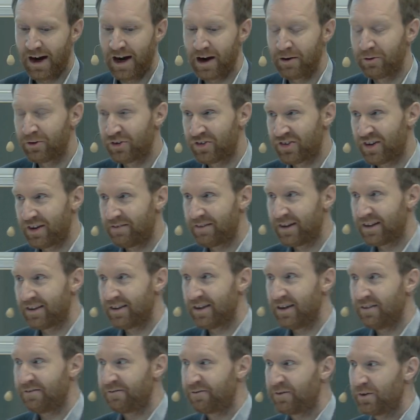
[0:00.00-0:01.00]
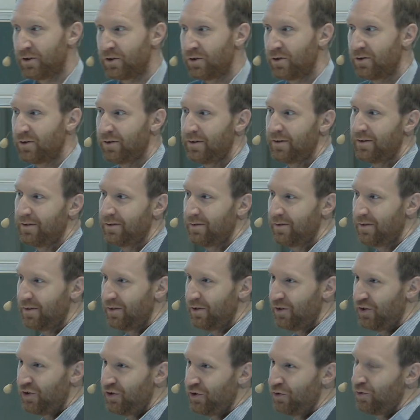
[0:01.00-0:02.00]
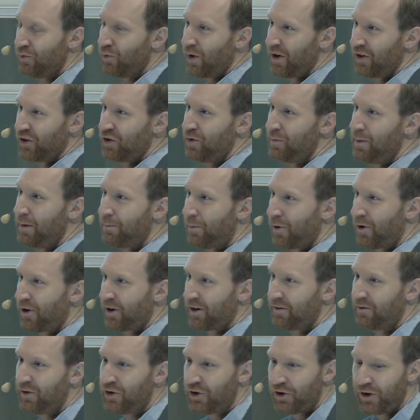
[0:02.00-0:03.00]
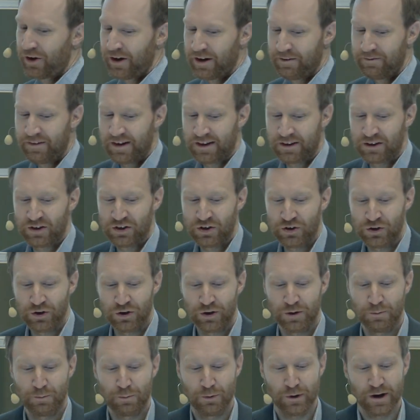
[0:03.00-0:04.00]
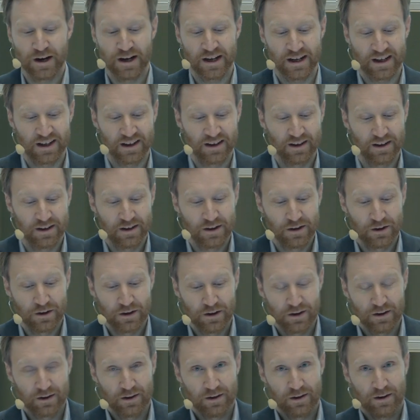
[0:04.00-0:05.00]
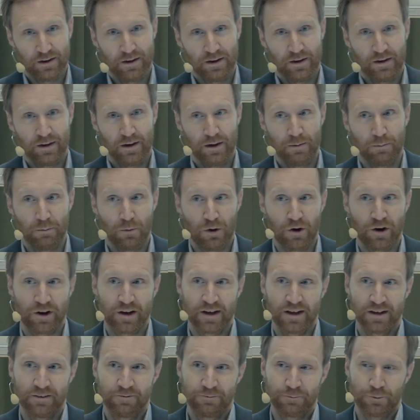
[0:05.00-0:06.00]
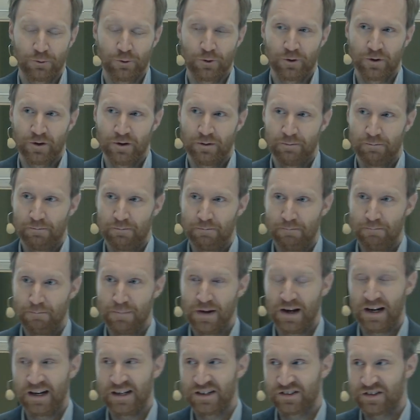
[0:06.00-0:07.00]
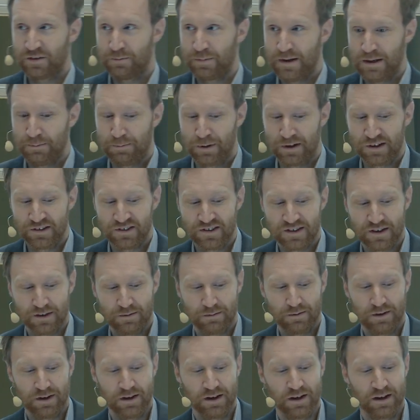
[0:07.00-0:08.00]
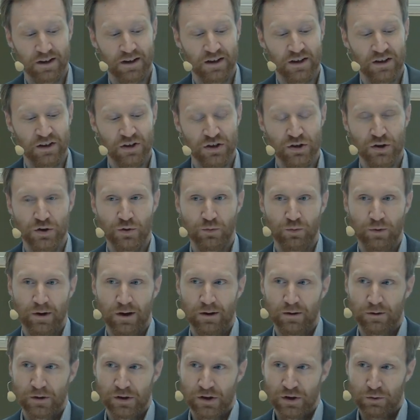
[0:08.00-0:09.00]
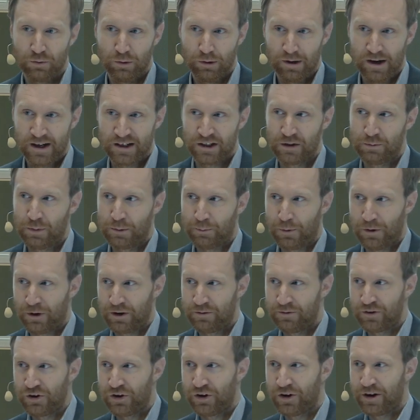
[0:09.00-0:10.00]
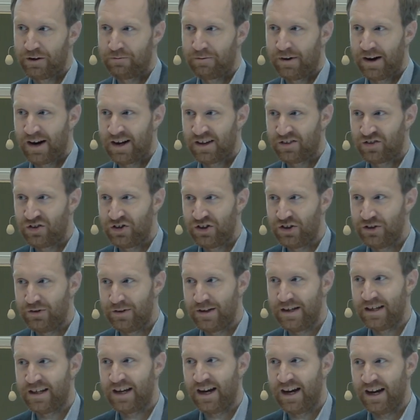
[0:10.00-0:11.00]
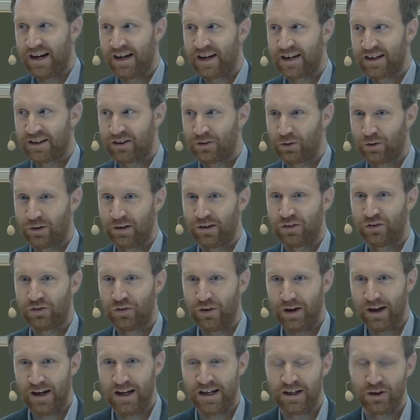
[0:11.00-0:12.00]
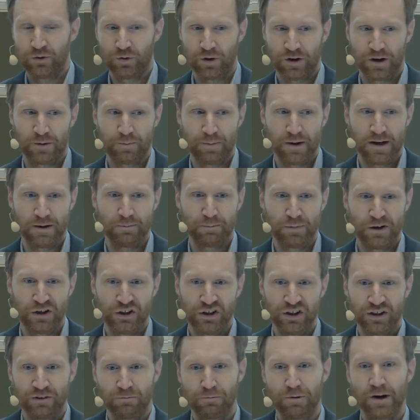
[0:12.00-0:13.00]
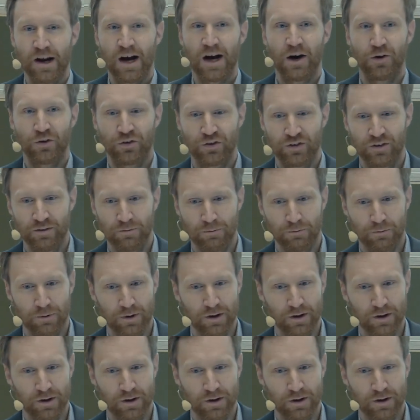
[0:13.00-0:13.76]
I would say that if you do want to be part of a journey that could bring a market for millions of people, you would like to be part of a journey that has a unique AI tool to aid chronic pain patients without